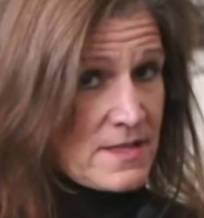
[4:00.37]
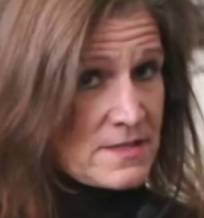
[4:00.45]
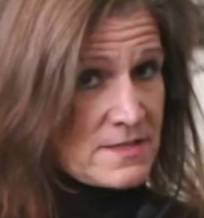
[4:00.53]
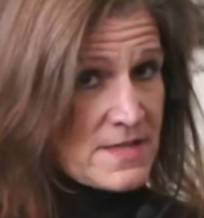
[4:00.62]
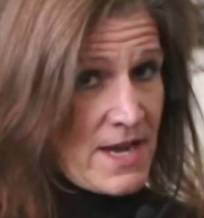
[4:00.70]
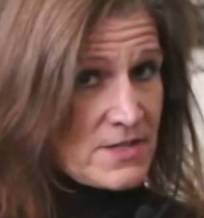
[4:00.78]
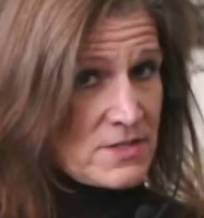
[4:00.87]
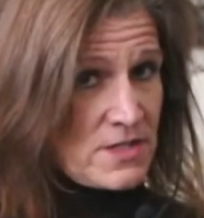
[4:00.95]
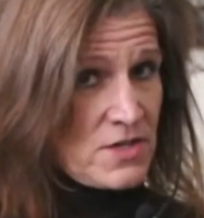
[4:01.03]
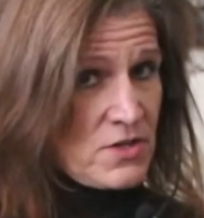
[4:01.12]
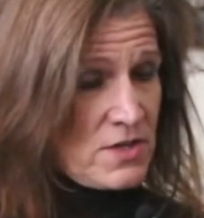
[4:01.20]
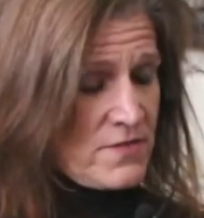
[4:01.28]
This is
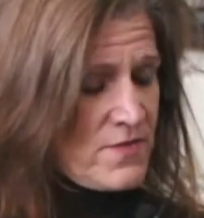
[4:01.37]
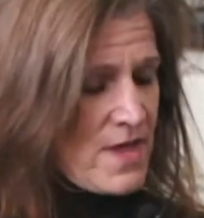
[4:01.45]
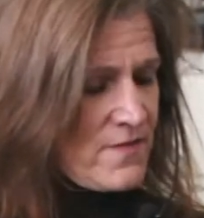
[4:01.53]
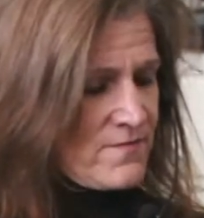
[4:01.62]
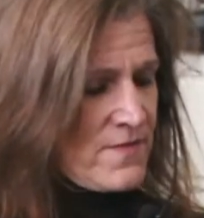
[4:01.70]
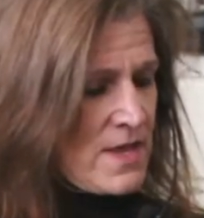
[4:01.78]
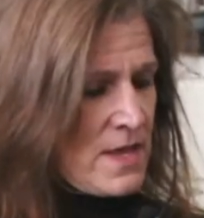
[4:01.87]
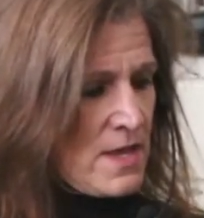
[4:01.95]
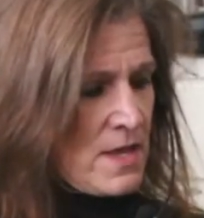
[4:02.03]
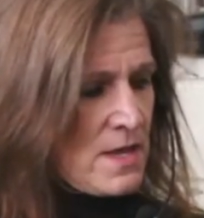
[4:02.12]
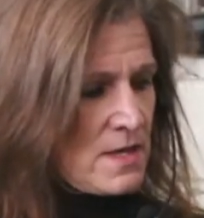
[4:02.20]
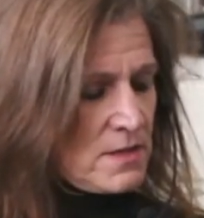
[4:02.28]
actually good if you have
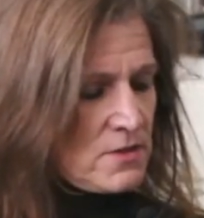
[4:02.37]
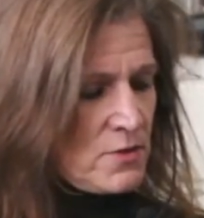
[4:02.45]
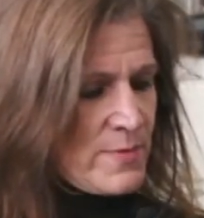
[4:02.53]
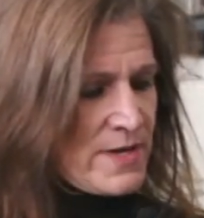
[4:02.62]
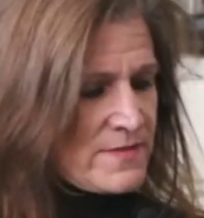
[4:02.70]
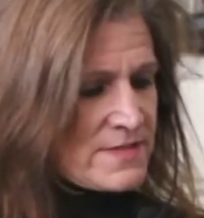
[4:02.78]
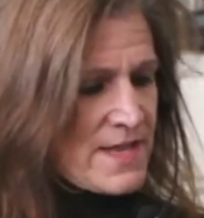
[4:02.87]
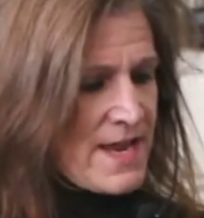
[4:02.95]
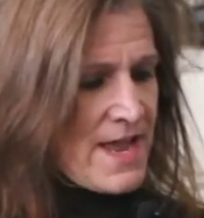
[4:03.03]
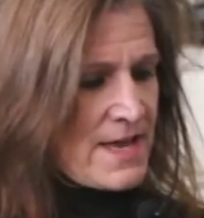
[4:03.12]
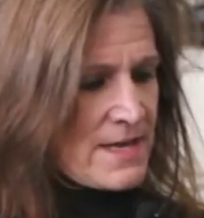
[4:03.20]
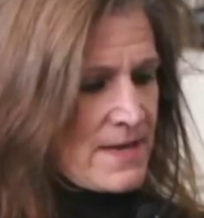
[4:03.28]
a little bit of
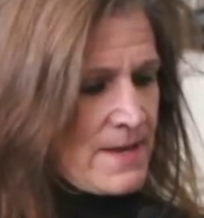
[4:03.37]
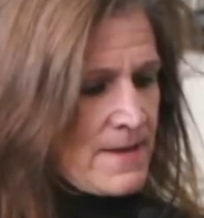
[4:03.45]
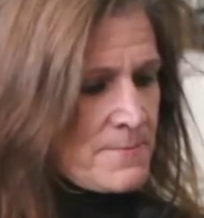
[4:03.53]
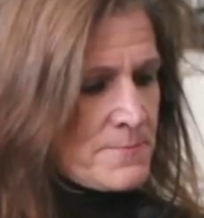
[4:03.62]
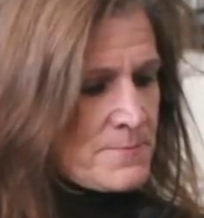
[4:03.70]
sciatica.